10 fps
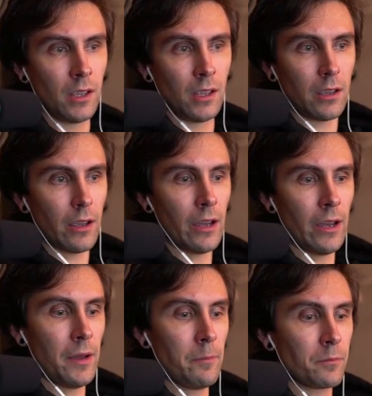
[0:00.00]

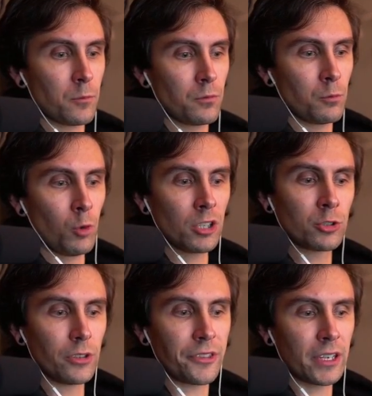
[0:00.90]
One
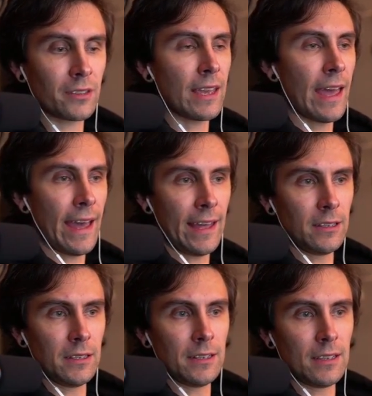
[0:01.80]
cool thing they
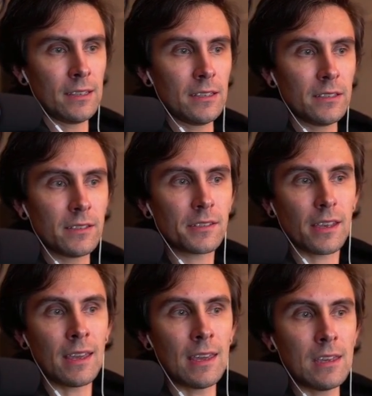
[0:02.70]
added is
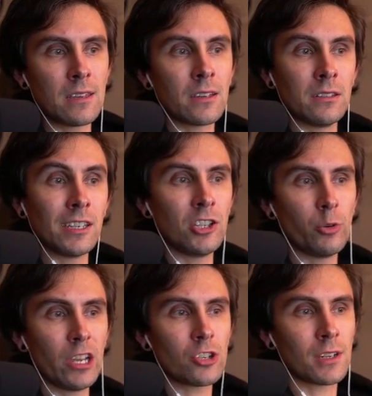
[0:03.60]
a
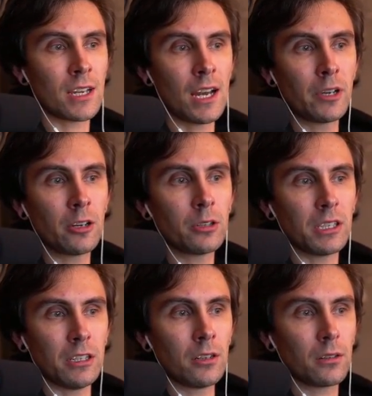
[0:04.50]
continuation combo
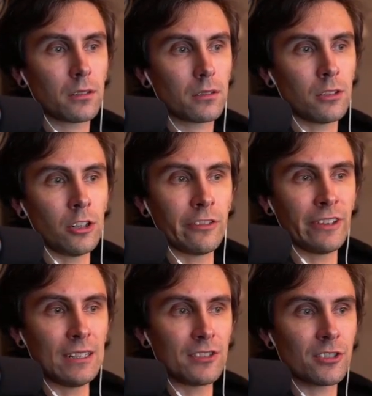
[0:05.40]
here on
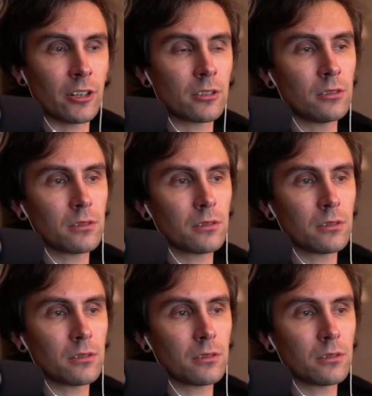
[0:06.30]
Fated Circle,